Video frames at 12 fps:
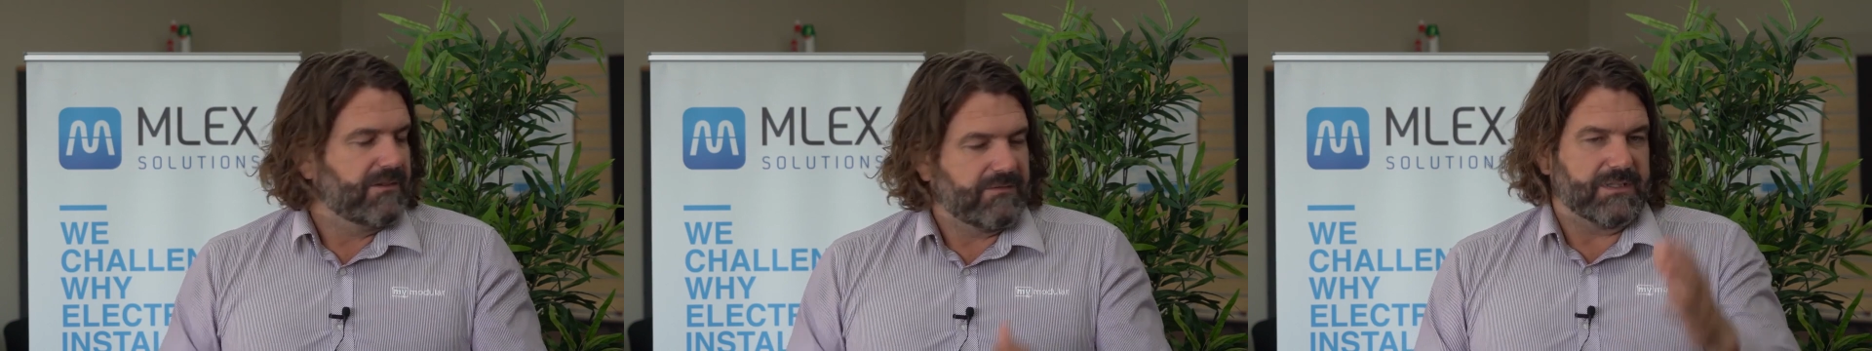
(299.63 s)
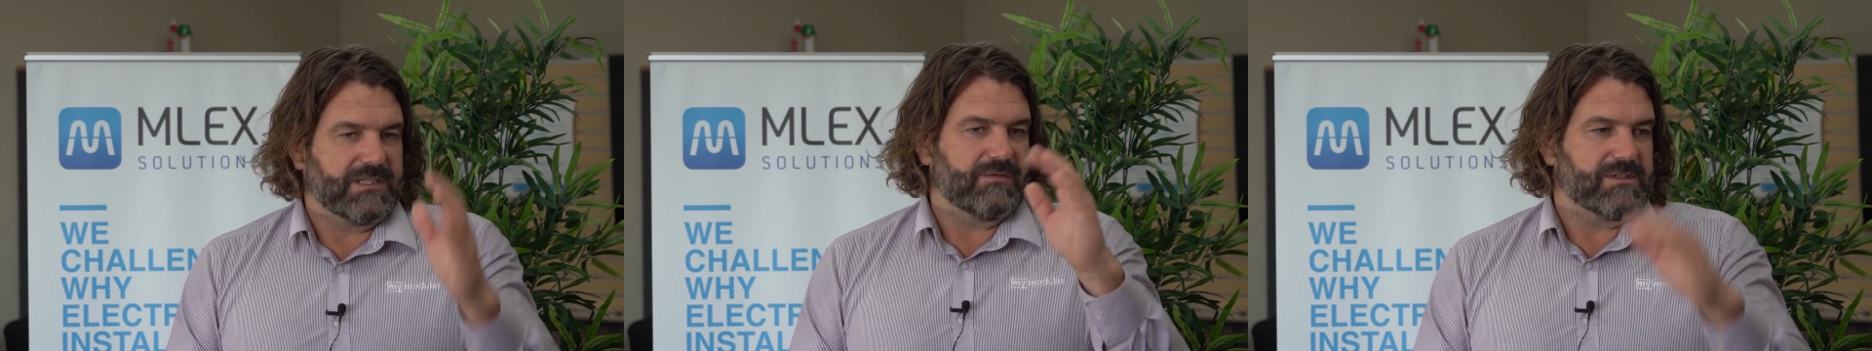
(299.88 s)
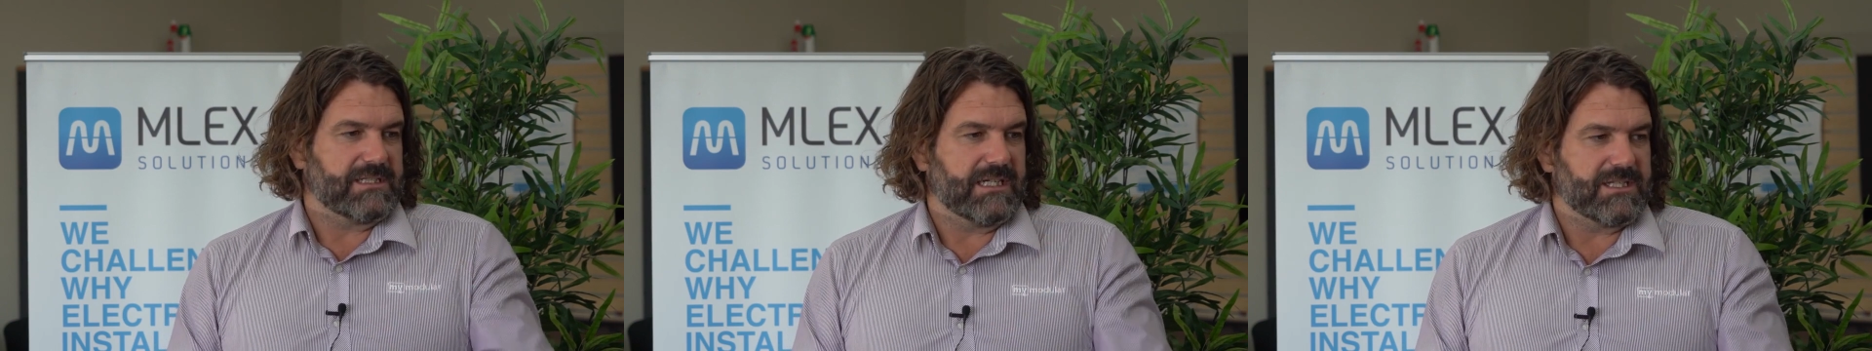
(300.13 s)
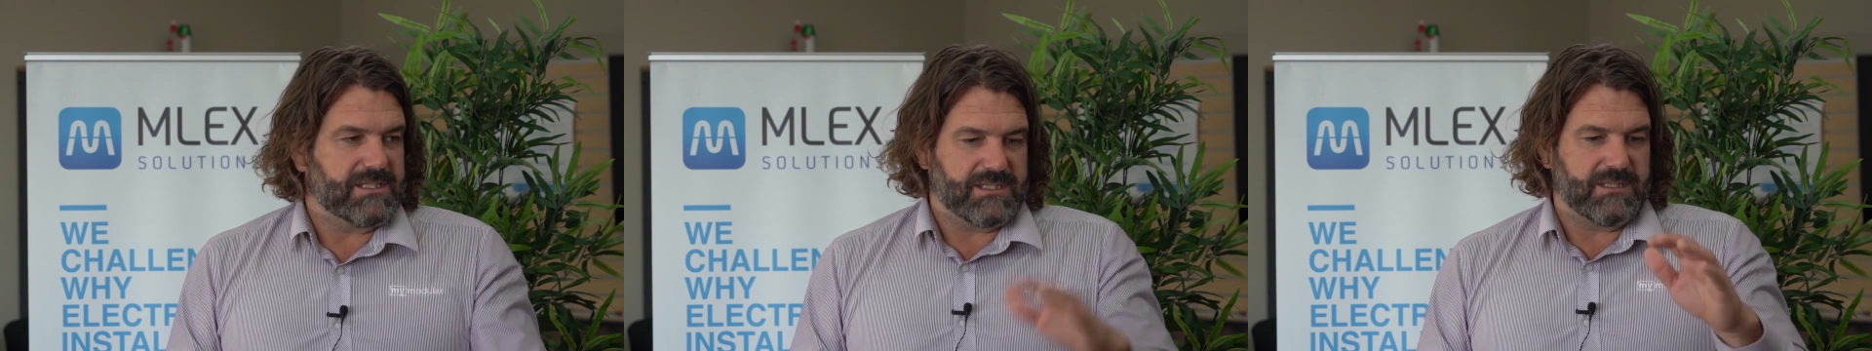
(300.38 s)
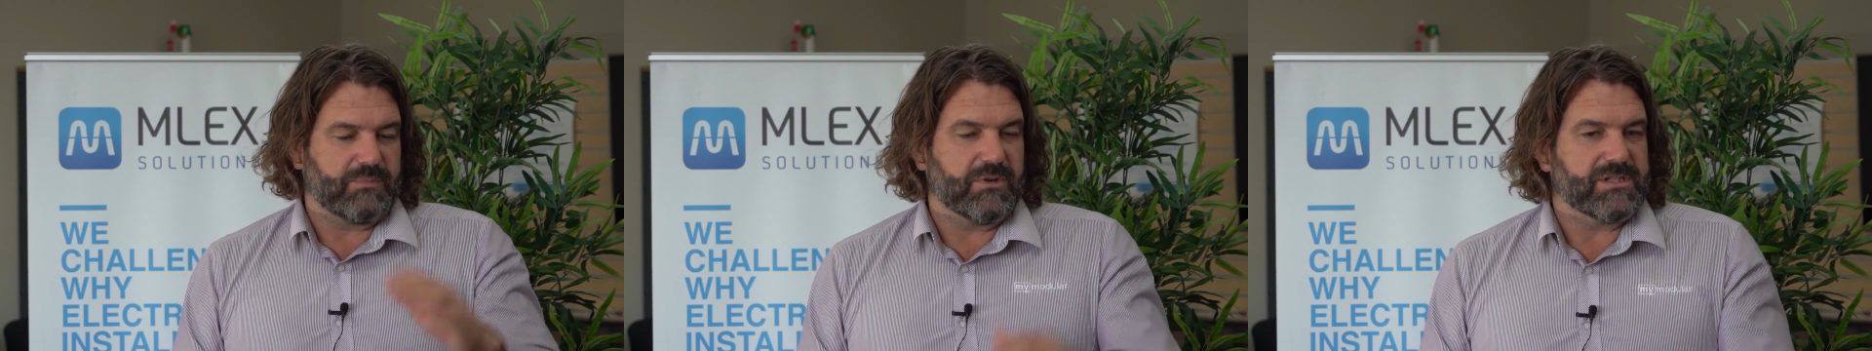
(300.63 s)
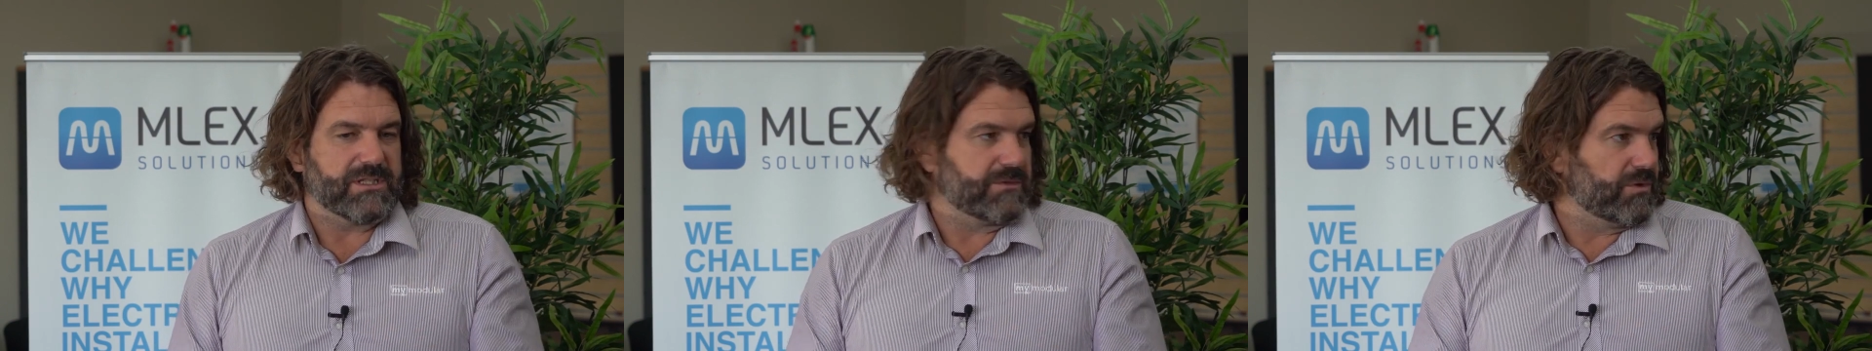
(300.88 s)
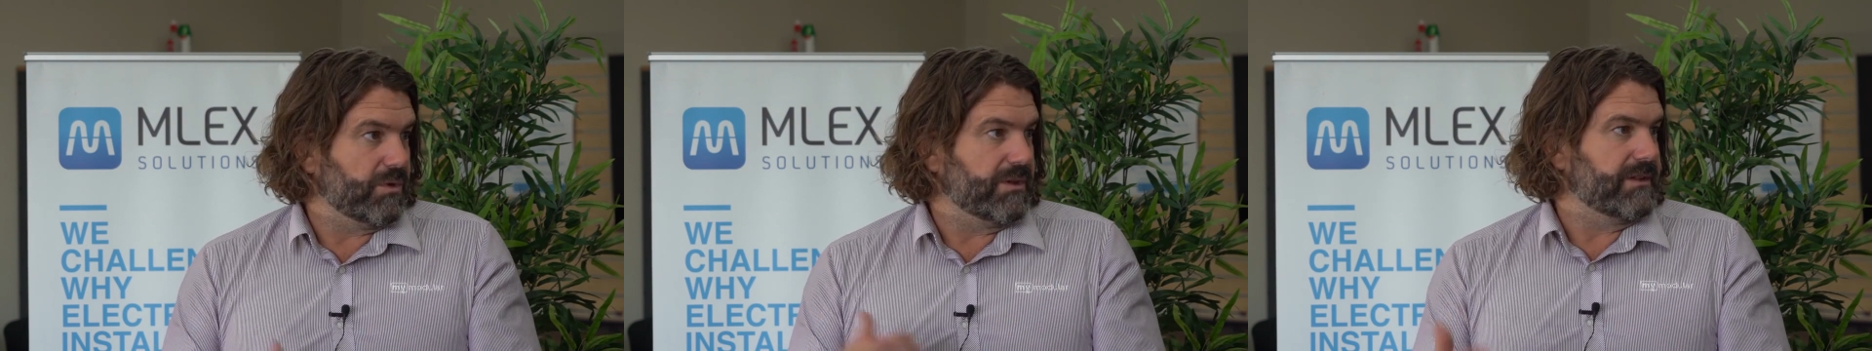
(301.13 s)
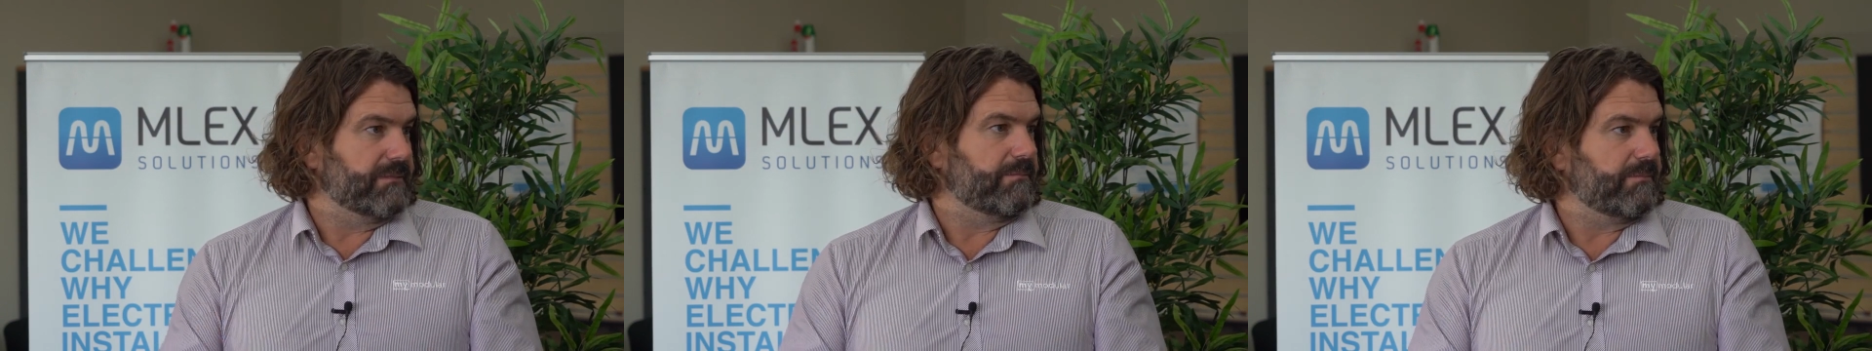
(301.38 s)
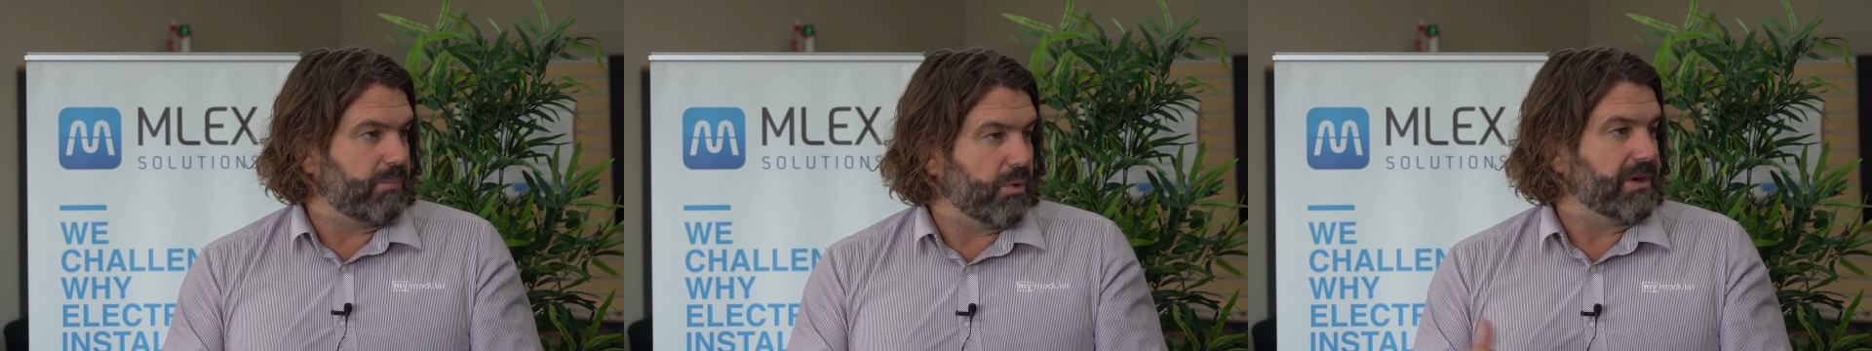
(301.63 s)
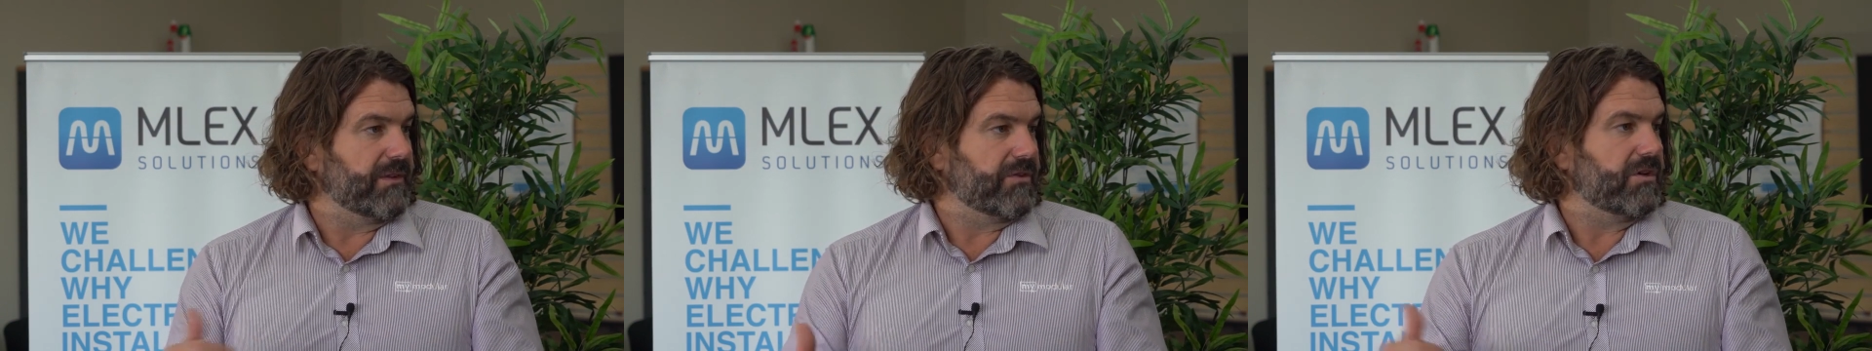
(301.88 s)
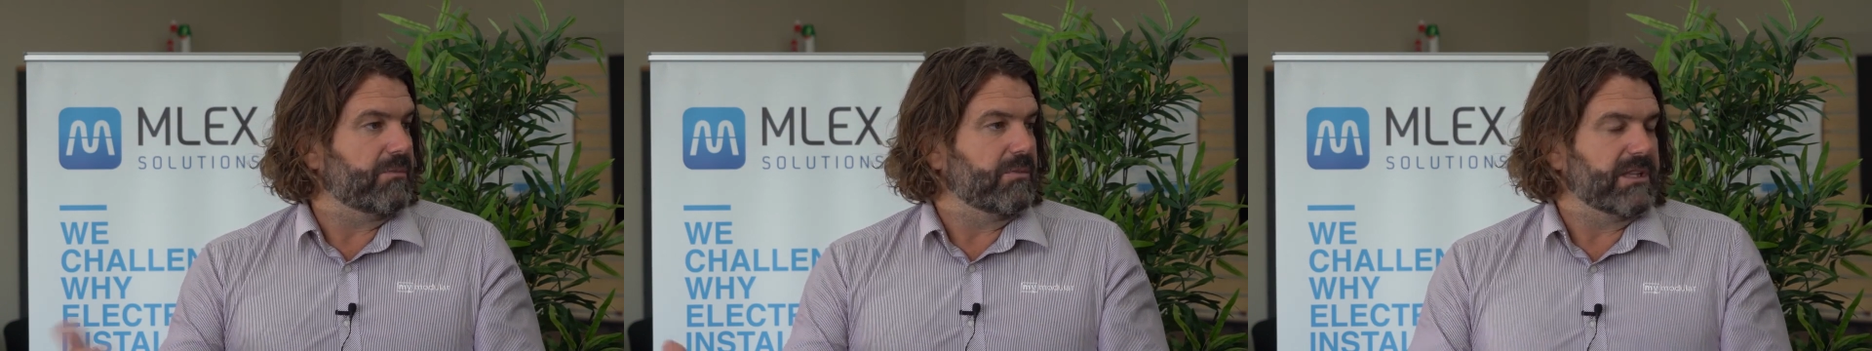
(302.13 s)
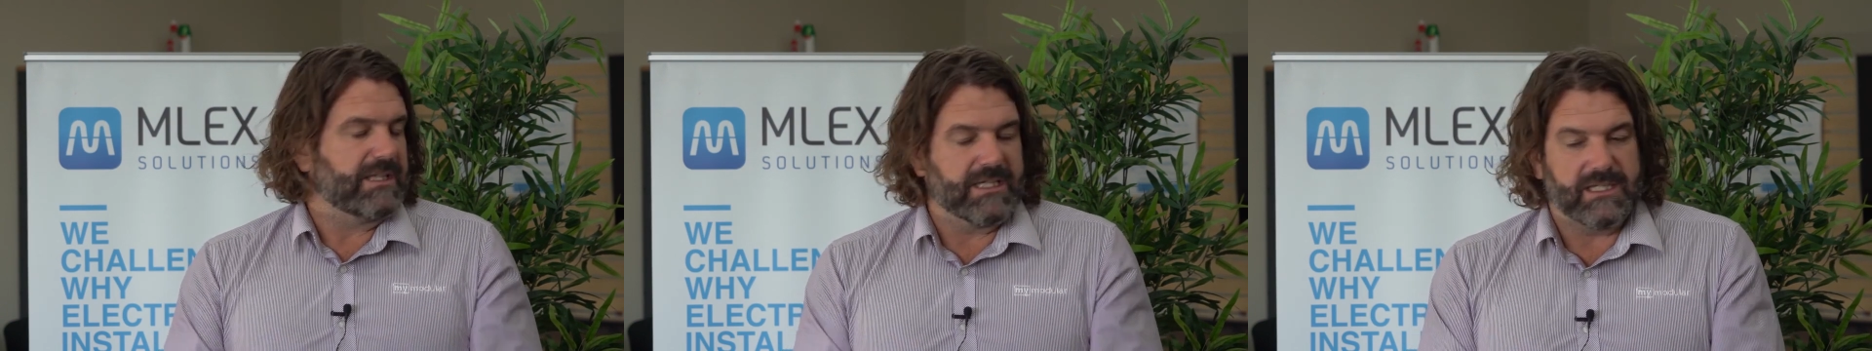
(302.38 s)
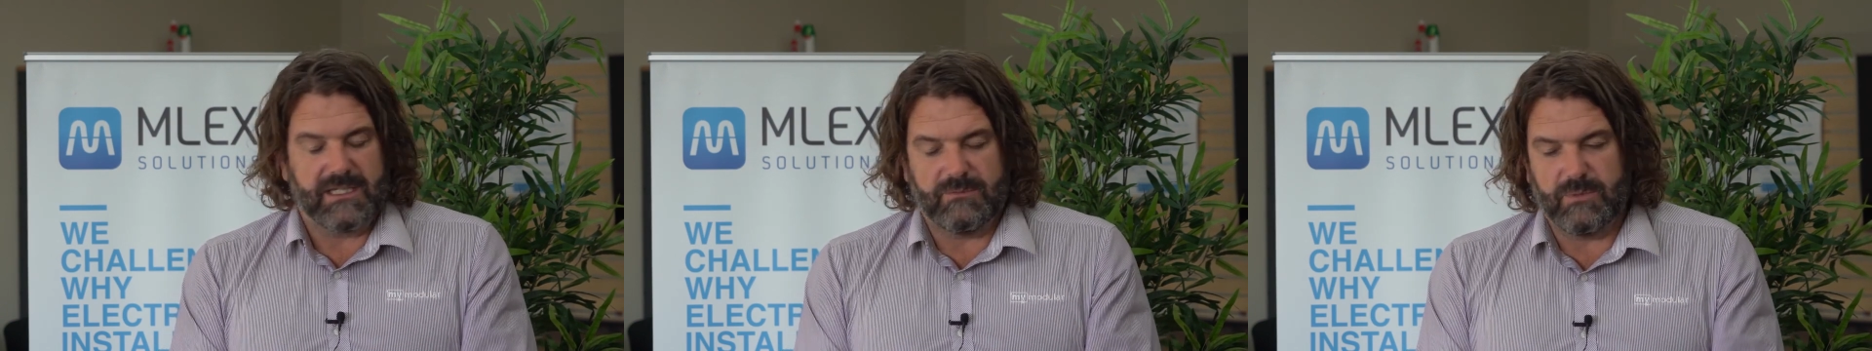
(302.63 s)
for different stages of the project was all at the point in time when they